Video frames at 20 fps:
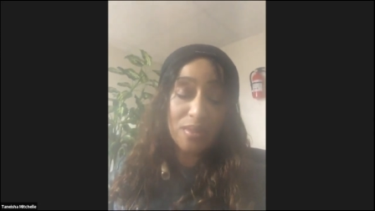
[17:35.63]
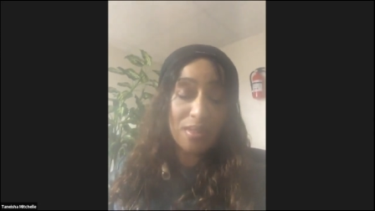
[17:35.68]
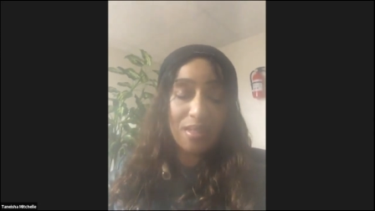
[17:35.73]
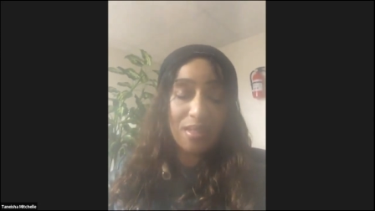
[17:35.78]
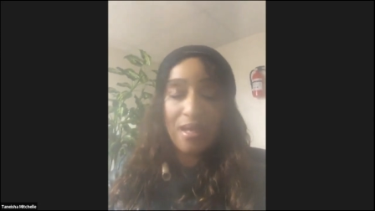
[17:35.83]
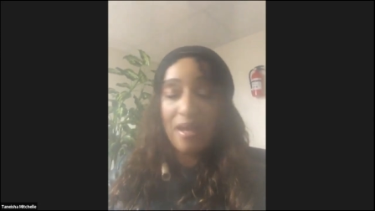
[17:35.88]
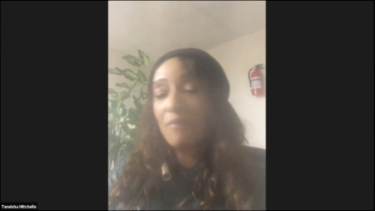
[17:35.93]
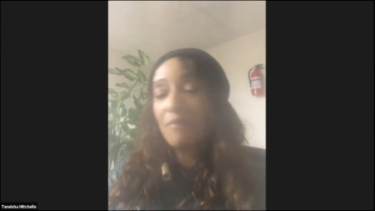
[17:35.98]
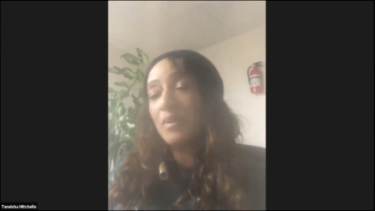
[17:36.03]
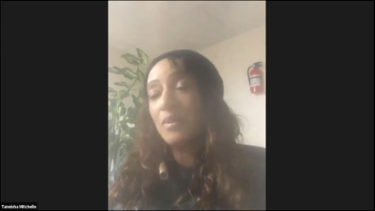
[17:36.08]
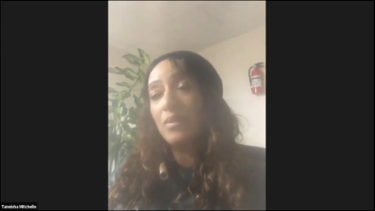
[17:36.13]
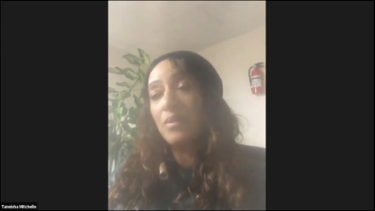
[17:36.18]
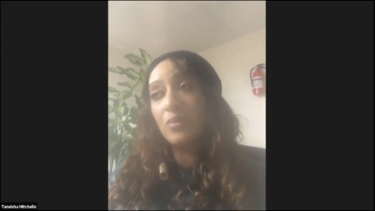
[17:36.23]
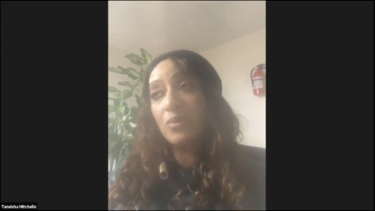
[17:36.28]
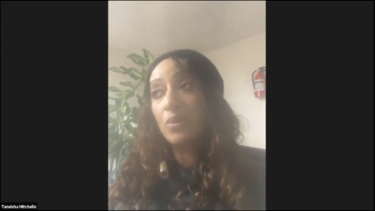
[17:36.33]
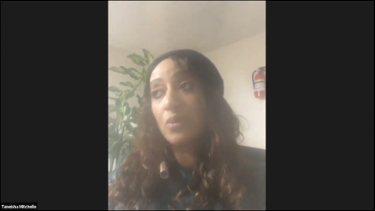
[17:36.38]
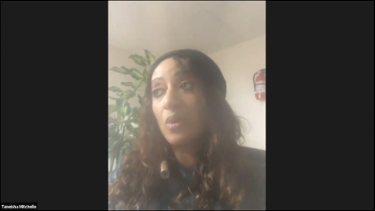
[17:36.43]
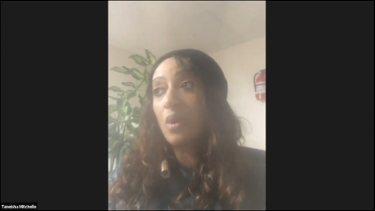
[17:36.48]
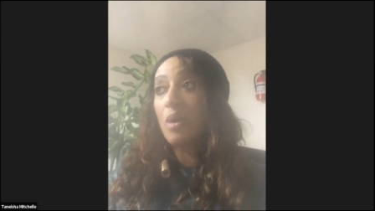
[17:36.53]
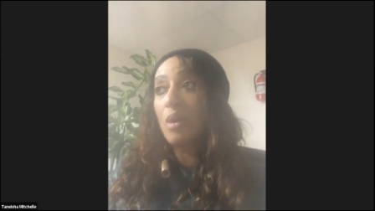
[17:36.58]
And I've been
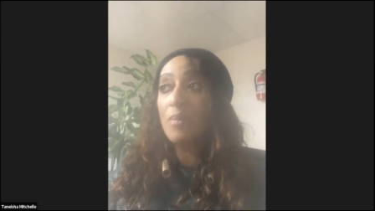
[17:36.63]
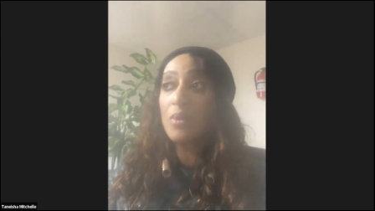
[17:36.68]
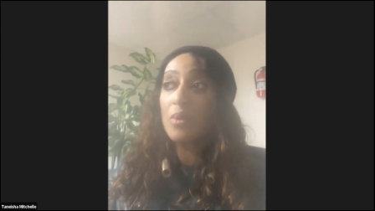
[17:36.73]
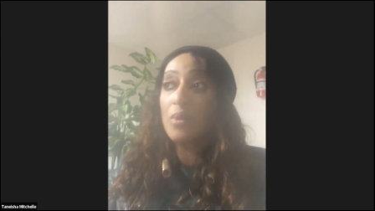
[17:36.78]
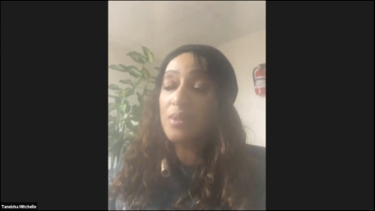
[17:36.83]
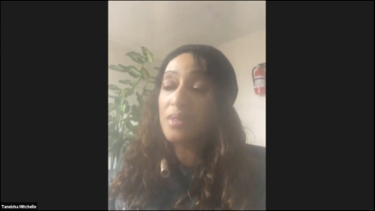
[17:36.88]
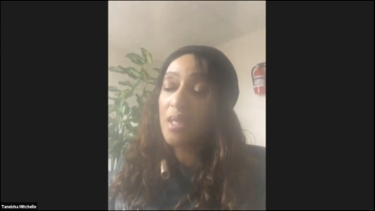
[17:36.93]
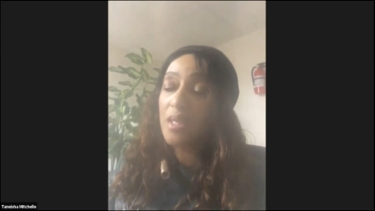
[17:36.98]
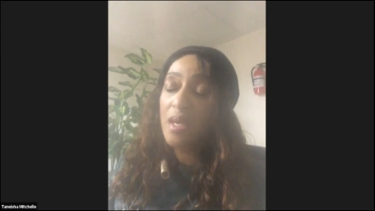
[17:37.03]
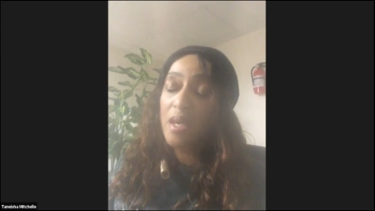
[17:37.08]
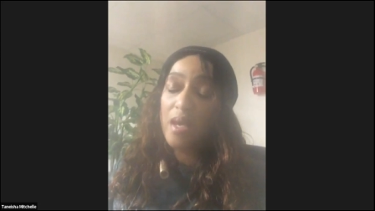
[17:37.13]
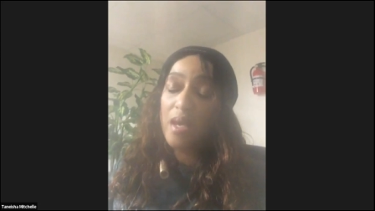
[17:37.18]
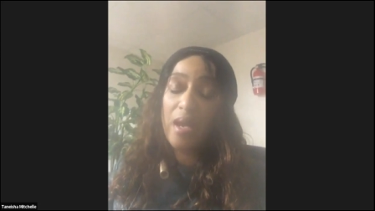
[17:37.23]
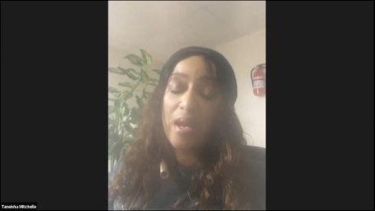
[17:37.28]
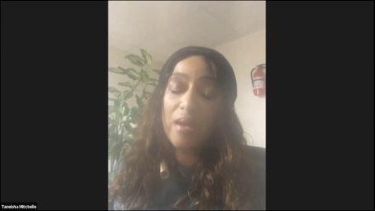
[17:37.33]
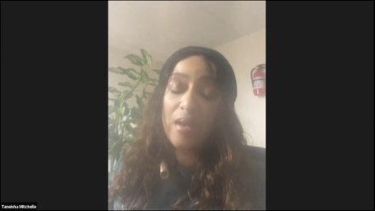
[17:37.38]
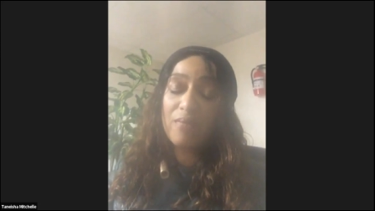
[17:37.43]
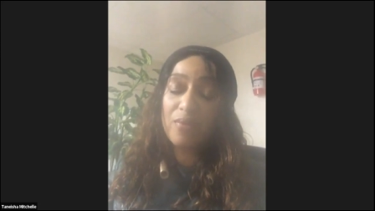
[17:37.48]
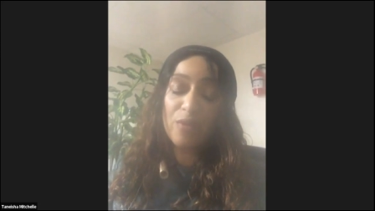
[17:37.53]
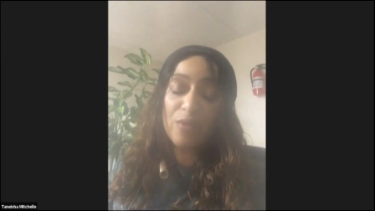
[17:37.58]
through almost
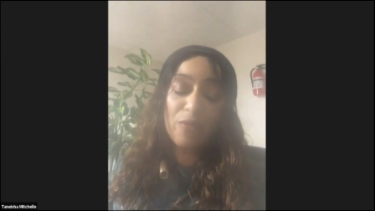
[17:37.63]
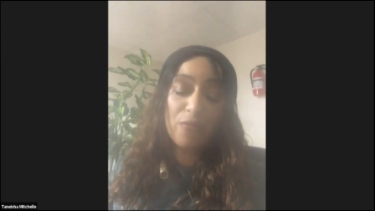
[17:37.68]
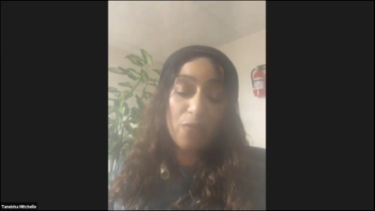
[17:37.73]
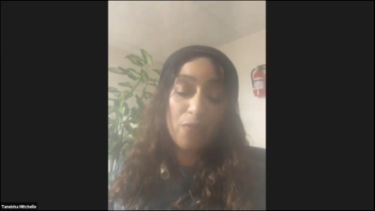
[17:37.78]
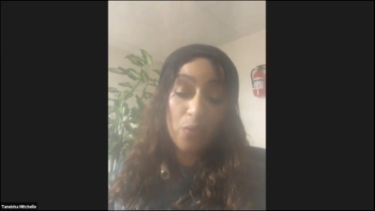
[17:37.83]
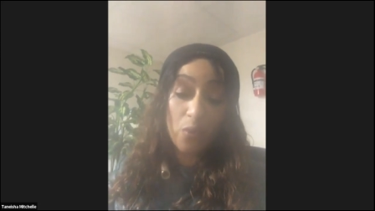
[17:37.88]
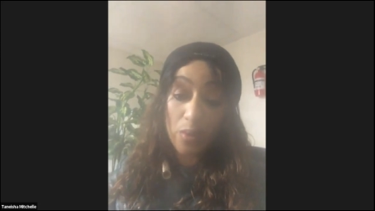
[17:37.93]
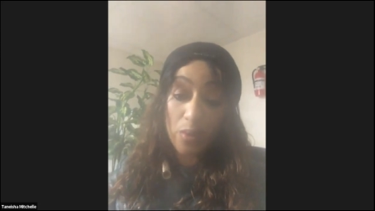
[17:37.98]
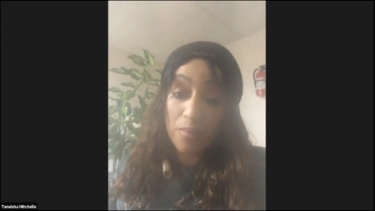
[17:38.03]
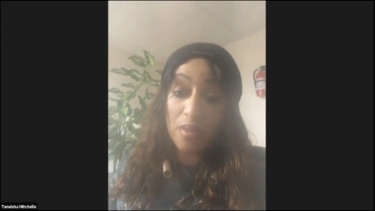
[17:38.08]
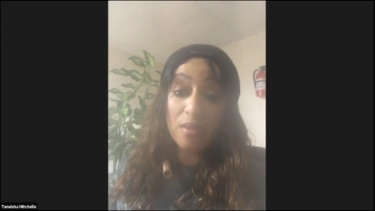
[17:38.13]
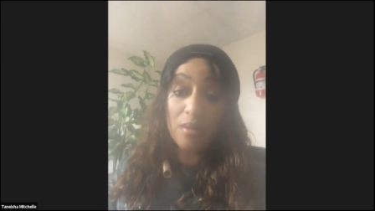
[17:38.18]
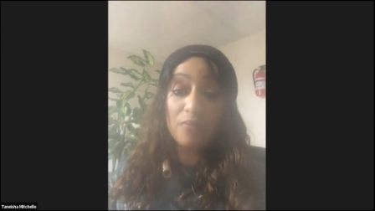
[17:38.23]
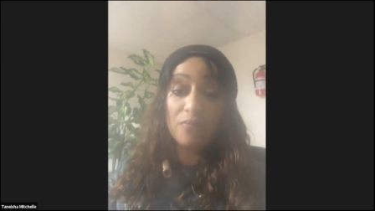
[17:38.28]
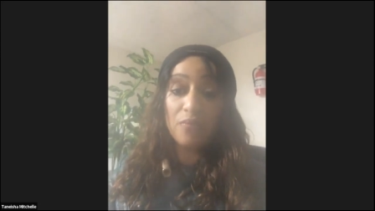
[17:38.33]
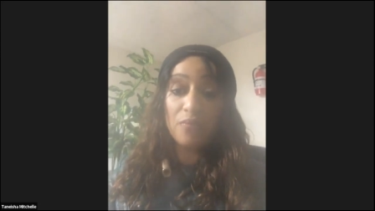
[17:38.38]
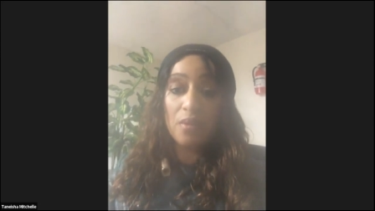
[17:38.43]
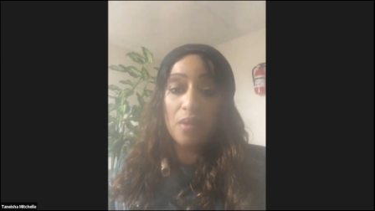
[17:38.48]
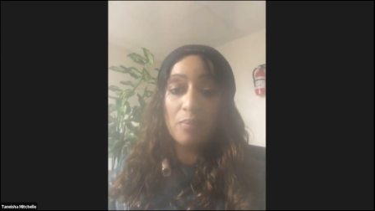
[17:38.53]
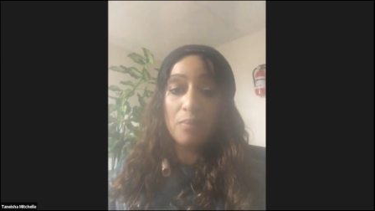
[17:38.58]
every form of
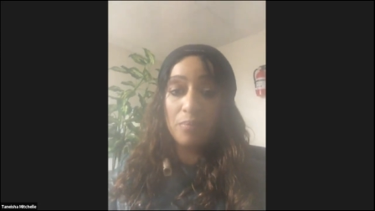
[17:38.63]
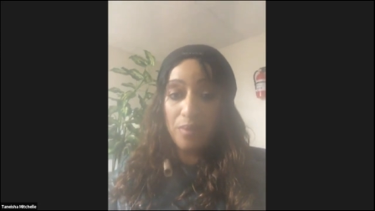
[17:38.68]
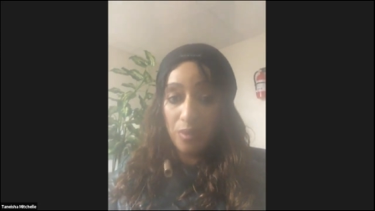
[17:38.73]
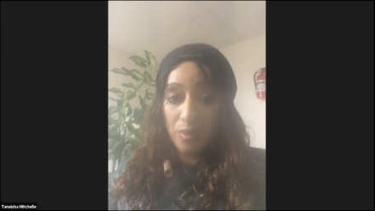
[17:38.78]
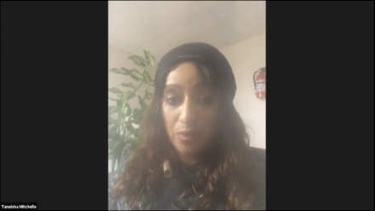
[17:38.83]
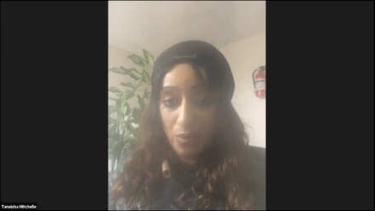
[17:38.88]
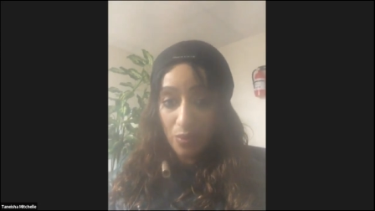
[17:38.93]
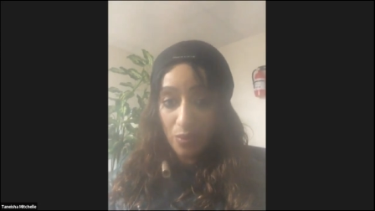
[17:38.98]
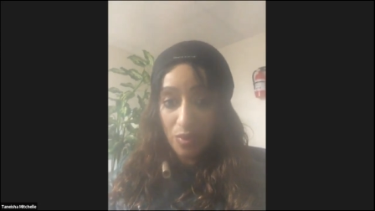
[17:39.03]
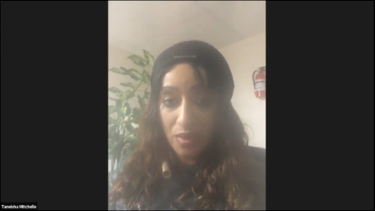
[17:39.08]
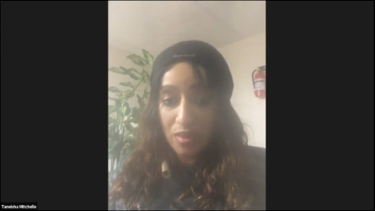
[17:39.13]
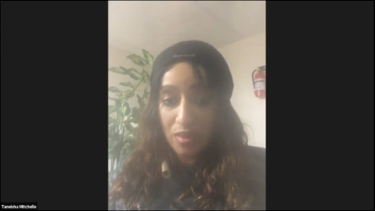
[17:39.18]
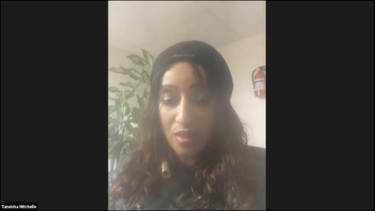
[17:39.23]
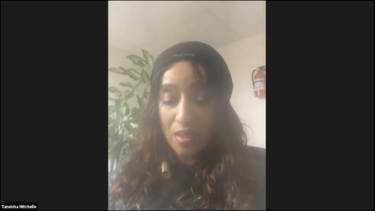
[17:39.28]
abuse